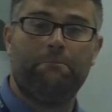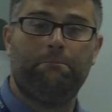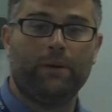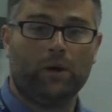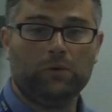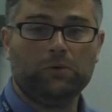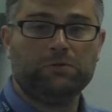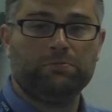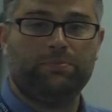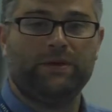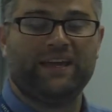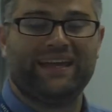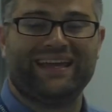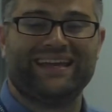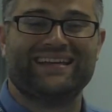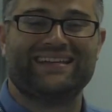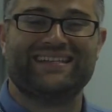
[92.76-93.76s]
both
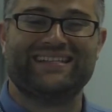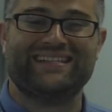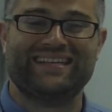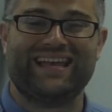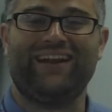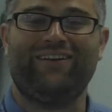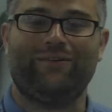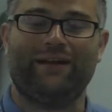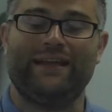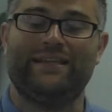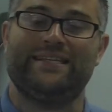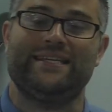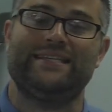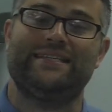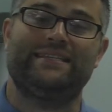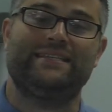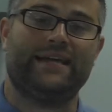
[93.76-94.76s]
being
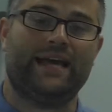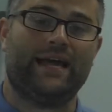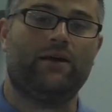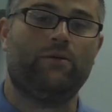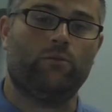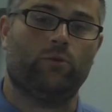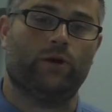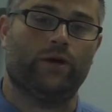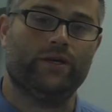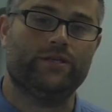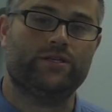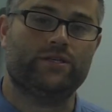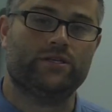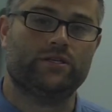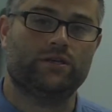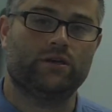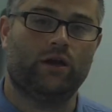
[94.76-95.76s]
accelerated
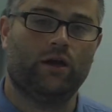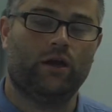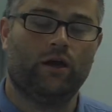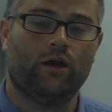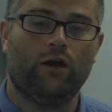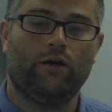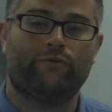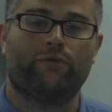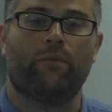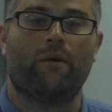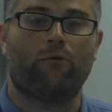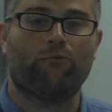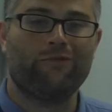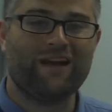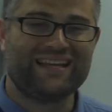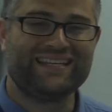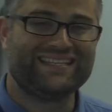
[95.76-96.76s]
downwards from
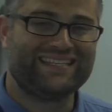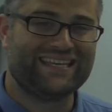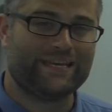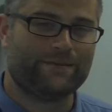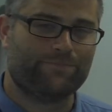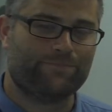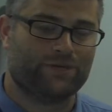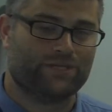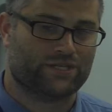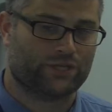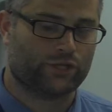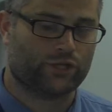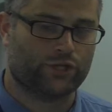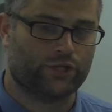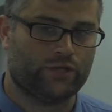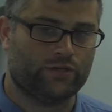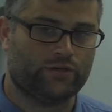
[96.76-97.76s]
a resting
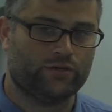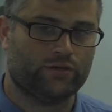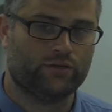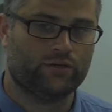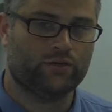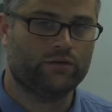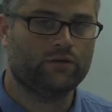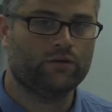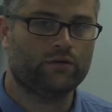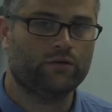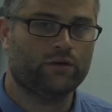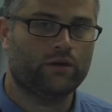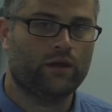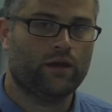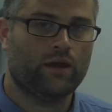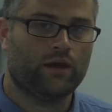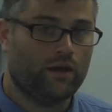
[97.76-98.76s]
position
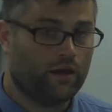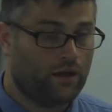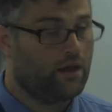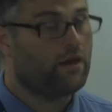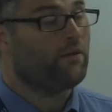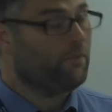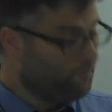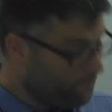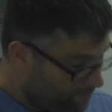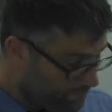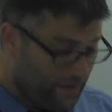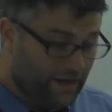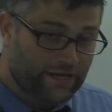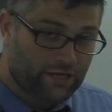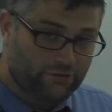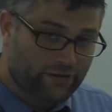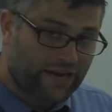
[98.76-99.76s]

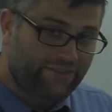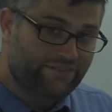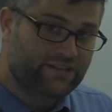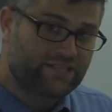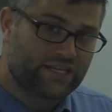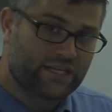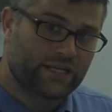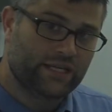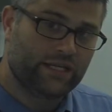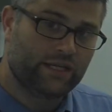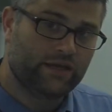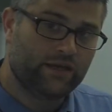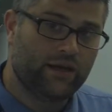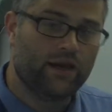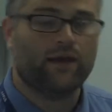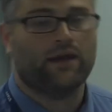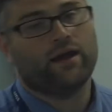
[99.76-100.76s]
by gravity
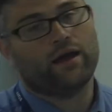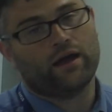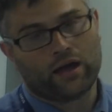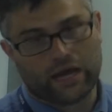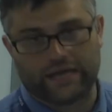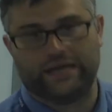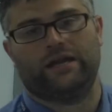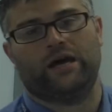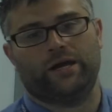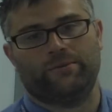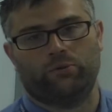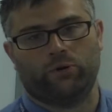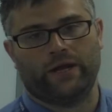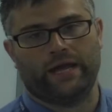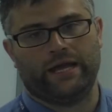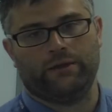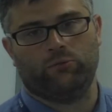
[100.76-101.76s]
at
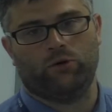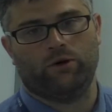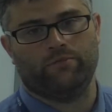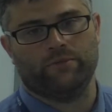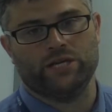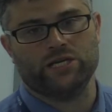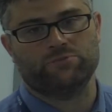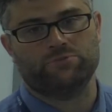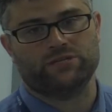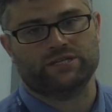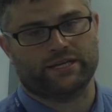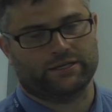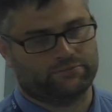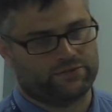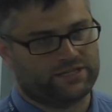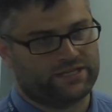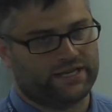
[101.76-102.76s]
9.81 meters per
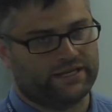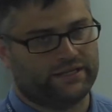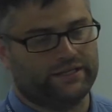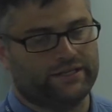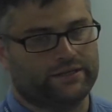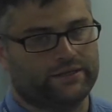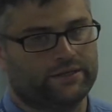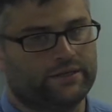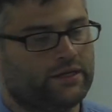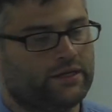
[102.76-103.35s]
second.